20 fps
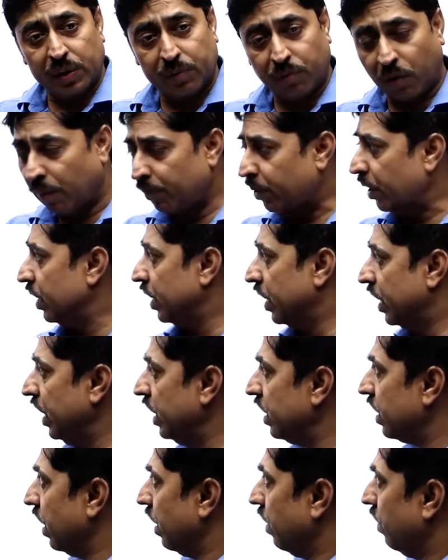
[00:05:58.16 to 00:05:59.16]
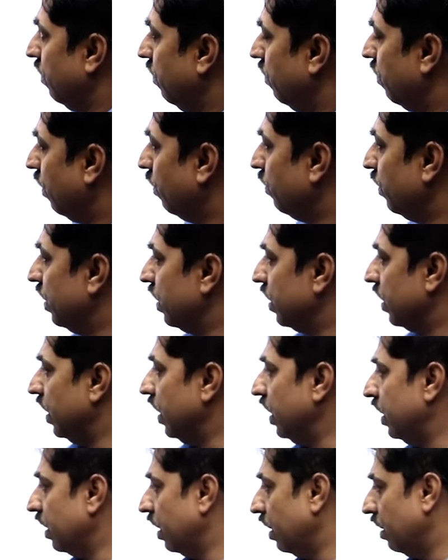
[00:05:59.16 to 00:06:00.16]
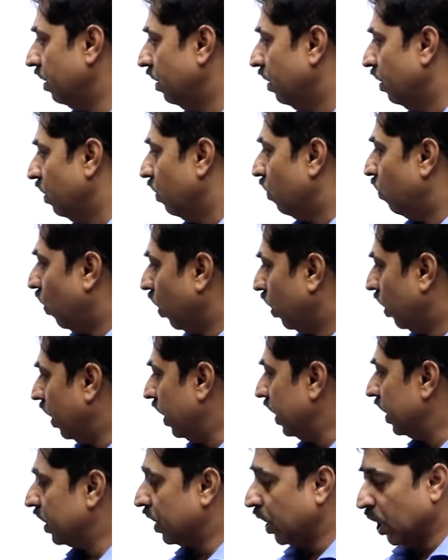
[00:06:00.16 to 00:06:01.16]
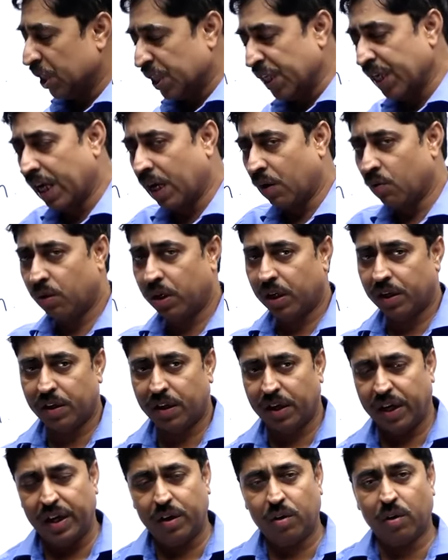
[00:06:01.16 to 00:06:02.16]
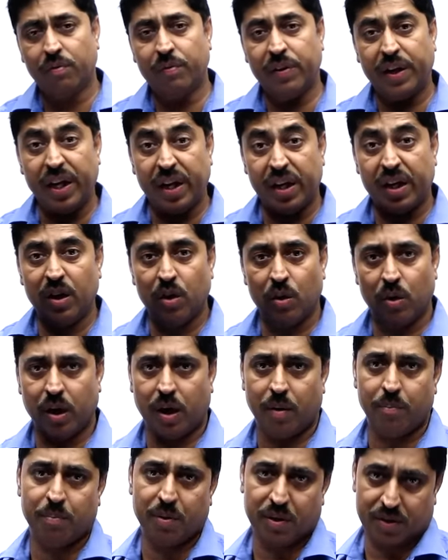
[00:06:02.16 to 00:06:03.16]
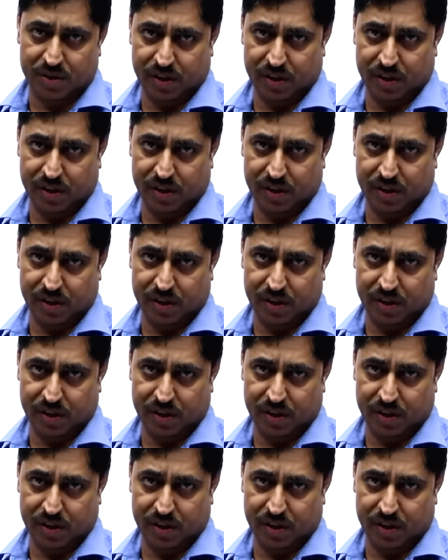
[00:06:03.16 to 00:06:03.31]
from this geyser, water is gushing out at a rate of k kilogram per